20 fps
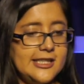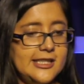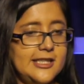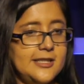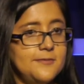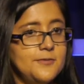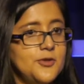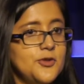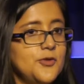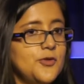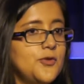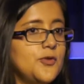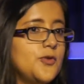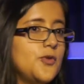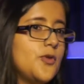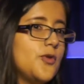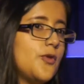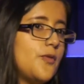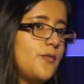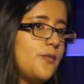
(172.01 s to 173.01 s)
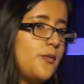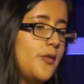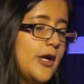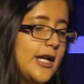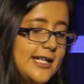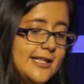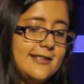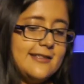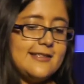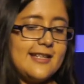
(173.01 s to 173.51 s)
If you
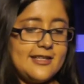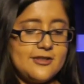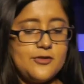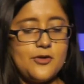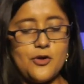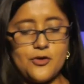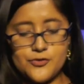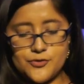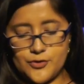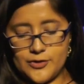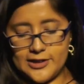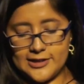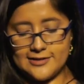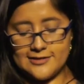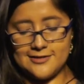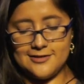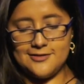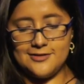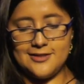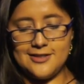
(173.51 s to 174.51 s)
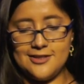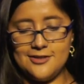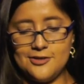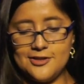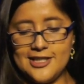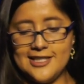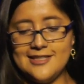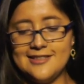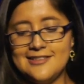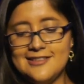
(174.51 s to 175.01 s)
break that contract,
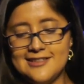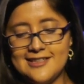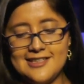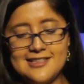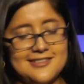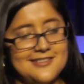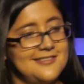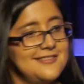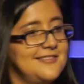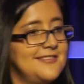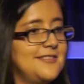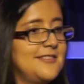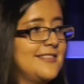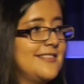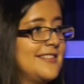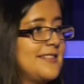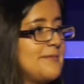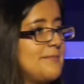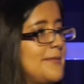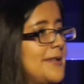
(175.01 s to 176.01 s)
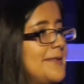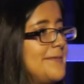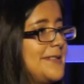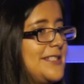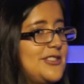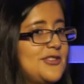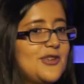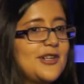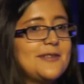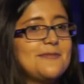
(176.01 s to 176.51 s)
okay? That maybe
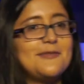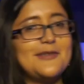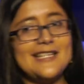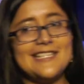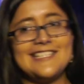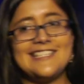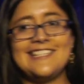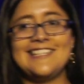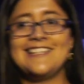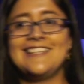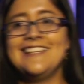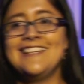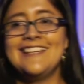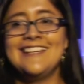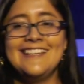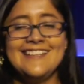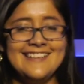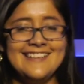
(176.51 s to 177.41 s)
you are breaking